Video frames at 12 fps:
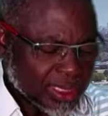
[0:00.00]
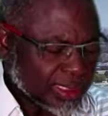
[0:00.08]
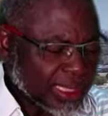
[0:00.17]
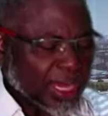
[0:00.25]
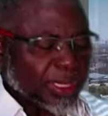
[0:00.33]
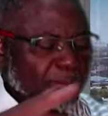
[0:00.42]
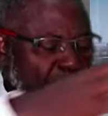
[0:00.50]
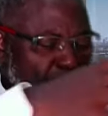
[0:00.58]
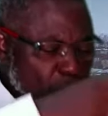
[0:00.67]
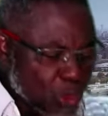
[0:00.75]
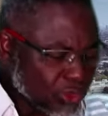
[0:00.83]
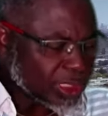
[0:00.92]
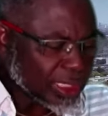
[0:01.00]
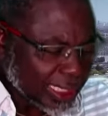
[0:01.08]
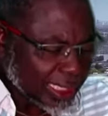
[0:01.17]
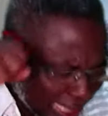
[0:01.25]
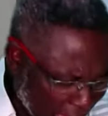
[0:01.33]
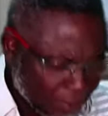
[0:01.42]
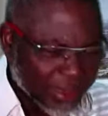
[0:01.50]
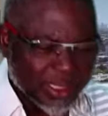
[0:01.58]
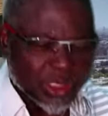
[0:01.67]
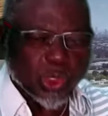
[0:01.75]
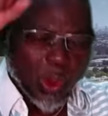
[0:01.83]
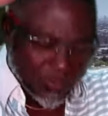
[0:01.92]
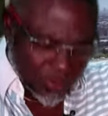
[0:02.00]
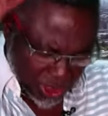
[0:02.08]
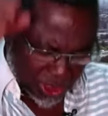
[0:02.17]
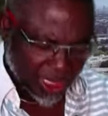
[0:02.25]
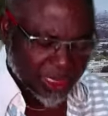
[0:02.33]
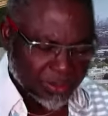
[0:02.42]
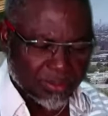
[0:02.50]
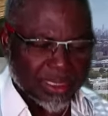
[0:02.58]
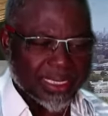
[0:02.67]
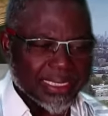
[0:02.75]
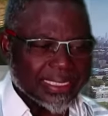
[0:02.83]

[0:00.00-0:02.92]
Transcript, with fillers: That removes the garment of shame.